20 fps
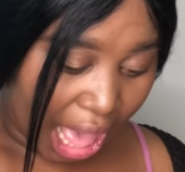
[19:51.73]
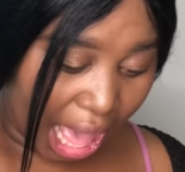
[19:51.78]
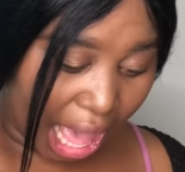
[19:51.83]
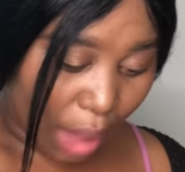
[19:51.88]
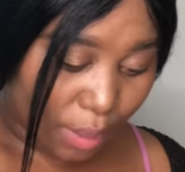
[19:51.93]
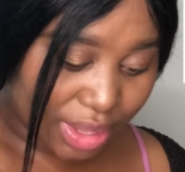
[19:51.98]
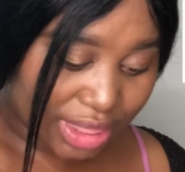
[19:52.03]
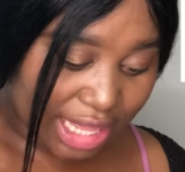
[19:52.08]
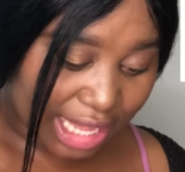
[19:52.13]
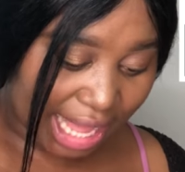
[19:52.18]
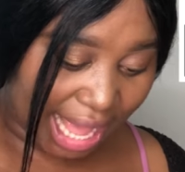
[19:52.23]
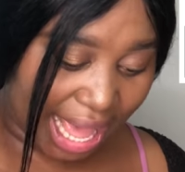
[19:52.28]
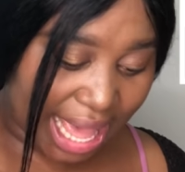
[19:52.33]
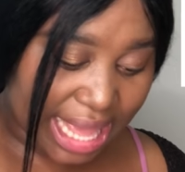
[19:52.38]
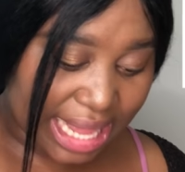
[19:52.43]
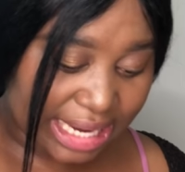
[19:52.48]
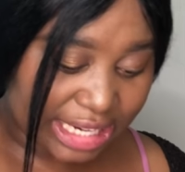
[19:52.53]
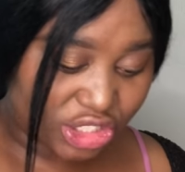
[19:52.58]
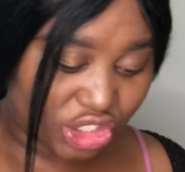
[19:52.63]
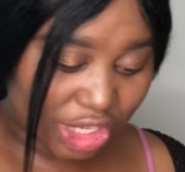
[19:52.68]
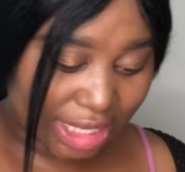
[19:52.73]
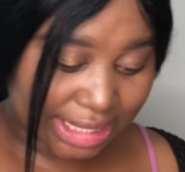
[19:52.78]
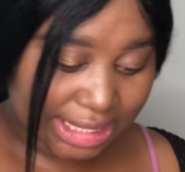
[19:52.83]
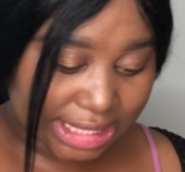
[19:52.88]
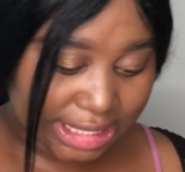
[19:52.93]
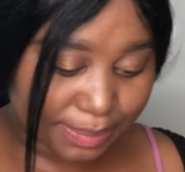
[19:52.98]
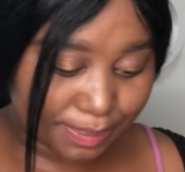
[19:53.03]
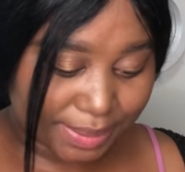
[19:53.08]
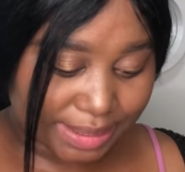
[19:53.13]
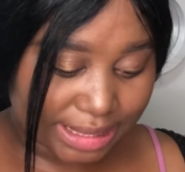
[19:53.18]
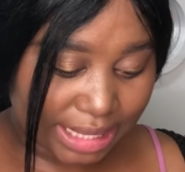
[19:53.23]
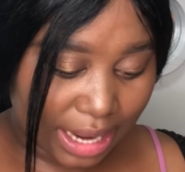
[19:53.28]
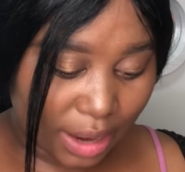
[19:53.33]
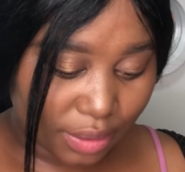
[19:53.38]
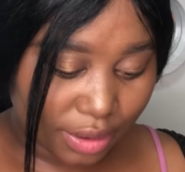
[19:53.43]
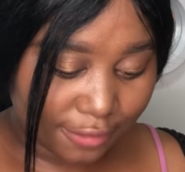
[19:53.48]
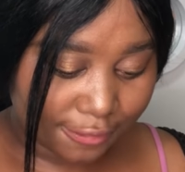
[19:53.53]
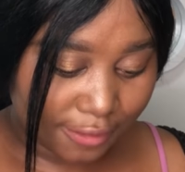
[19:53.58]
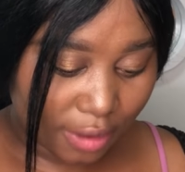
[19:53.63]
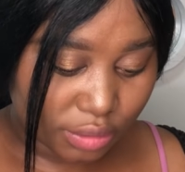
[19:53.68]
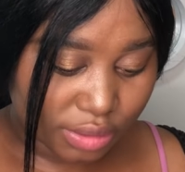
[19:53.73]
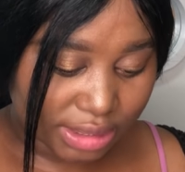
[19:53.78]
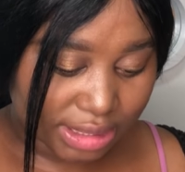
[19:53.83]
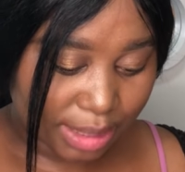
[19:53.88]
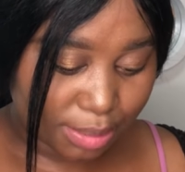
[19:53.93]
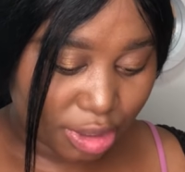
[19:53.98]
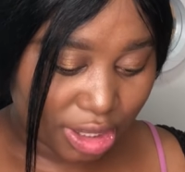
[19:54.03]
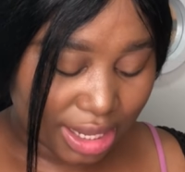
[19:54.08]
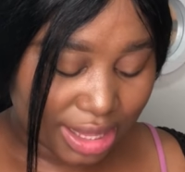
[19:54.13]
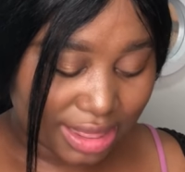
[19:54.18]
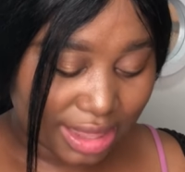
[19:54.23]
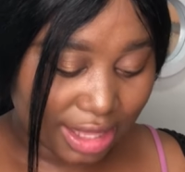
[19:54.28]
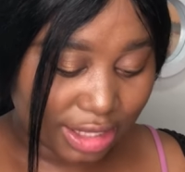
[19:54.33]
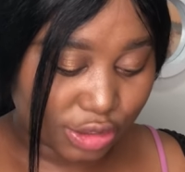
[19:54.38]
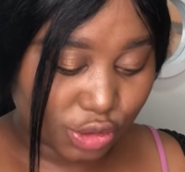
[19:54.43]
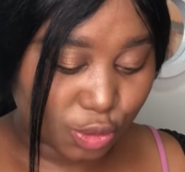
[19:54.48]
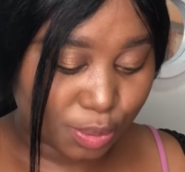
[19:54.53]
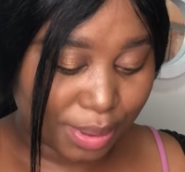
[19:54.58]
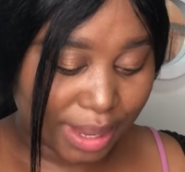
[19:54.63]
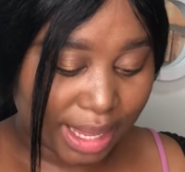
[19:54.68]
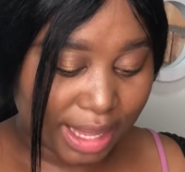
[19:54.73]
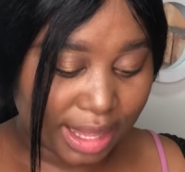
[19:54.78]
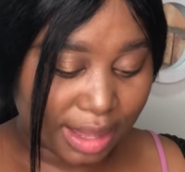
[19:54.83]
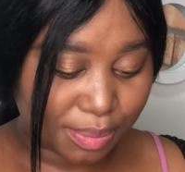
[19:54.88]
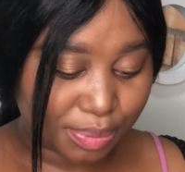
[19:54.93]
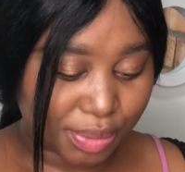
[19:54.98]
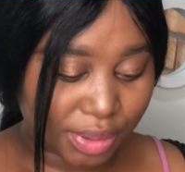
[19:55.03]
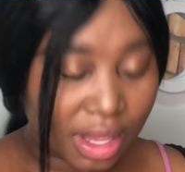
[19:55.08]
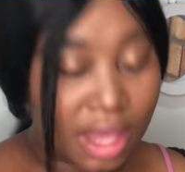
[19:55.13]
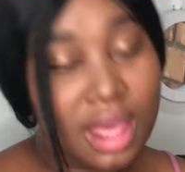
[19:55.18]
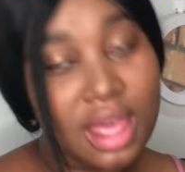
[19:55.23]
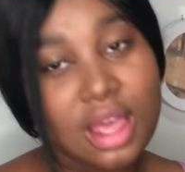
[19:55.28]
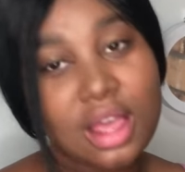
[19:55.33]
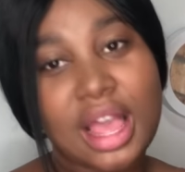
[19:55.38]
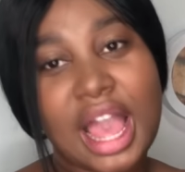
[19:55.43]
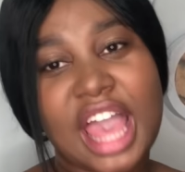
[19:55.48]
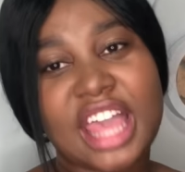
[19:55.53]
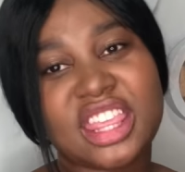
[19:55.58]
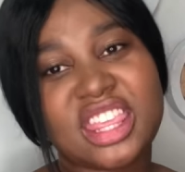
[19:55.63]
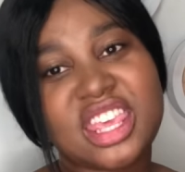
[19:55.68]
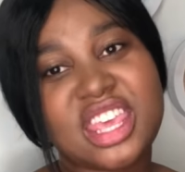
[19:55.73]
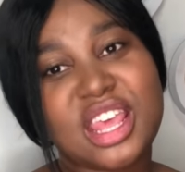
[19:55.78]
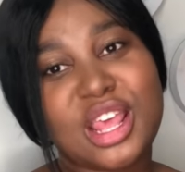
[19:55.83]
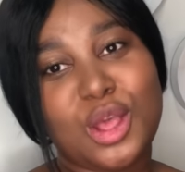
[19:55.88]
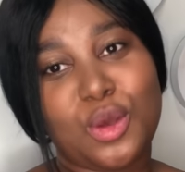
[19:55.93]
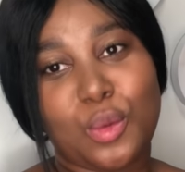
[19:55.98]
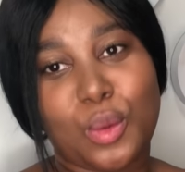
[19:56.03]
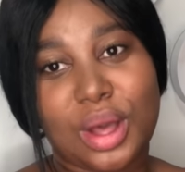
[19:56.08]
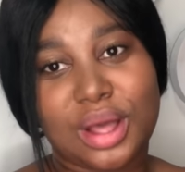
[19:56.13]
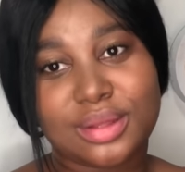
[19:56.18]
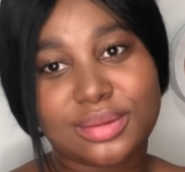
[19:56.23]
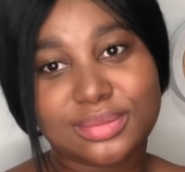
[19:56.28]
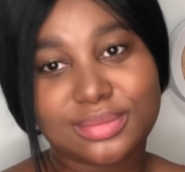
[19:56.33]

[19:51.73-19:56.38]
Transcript: want the guy I rejected, but now he found someone and they're super happy. Nganiwa.